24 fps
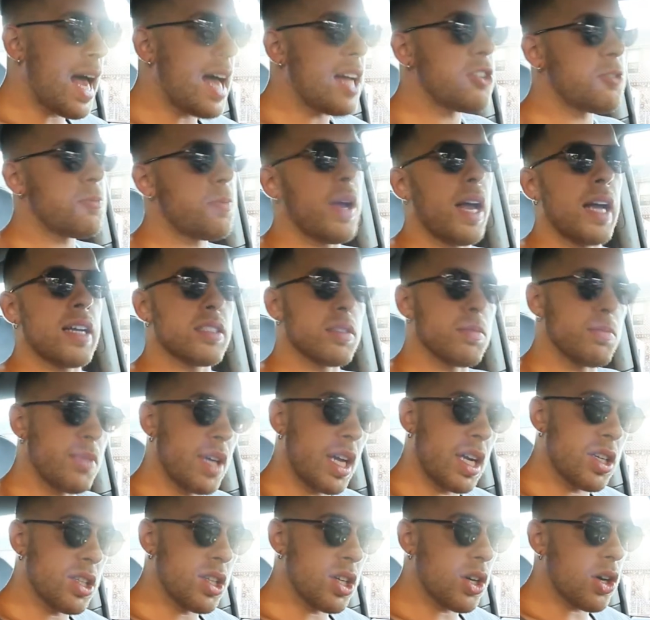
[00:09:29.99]
hatchbacks and
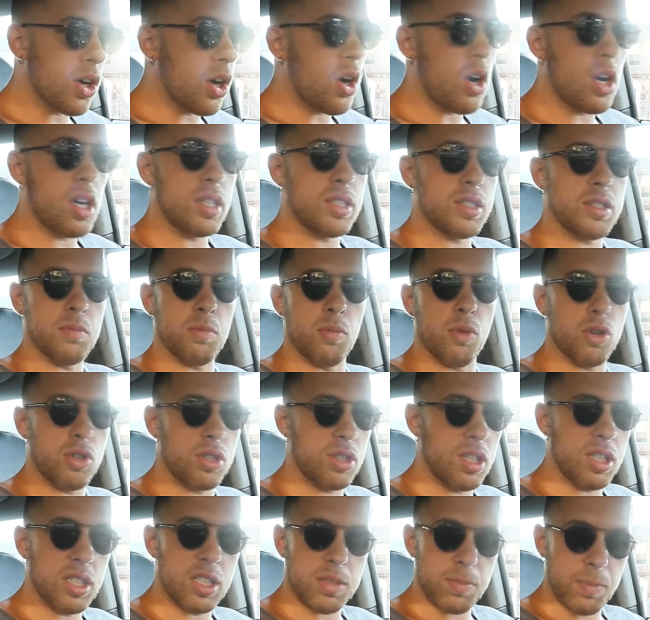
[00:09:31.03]
bigger the cars, the more
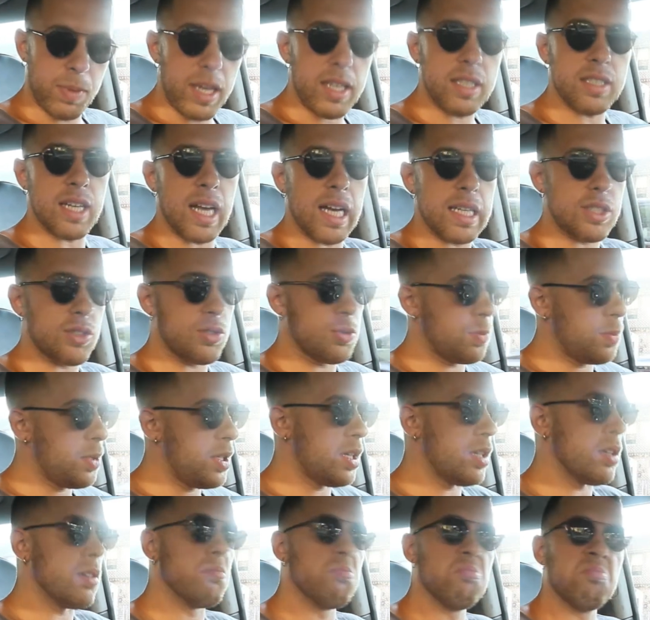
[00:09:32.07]
the space has to
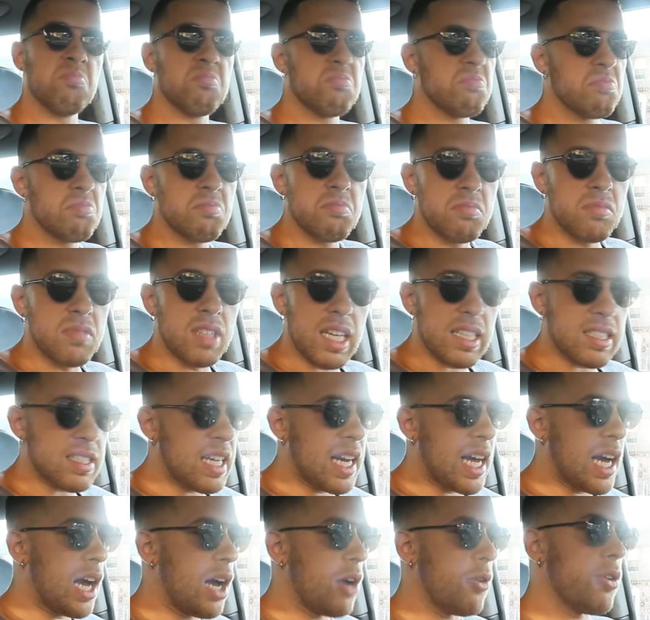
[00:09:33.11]
be. That's
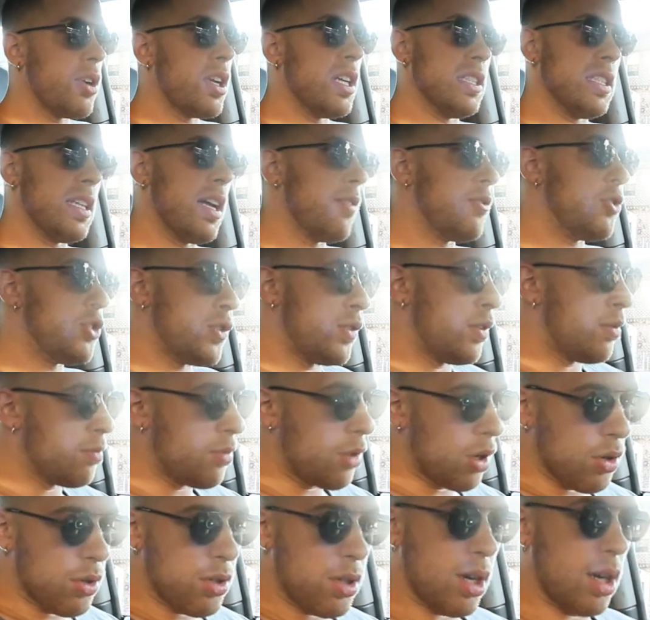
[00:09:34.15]
not how it is. I've driven
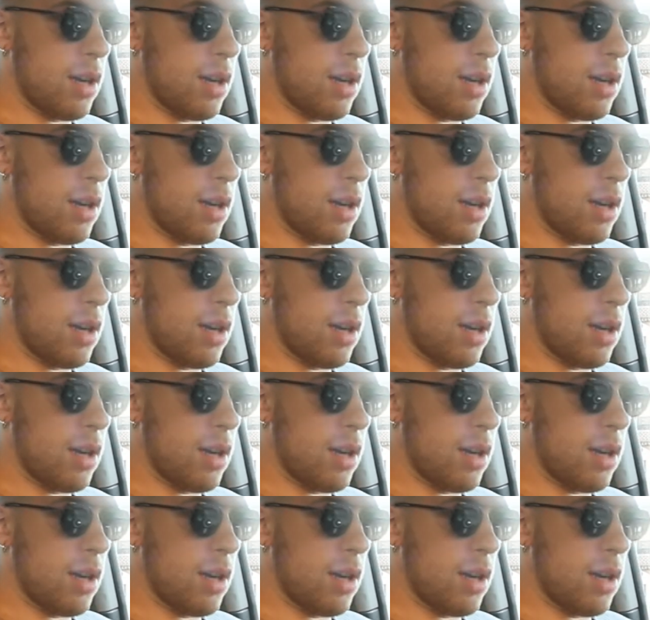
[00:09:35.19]
both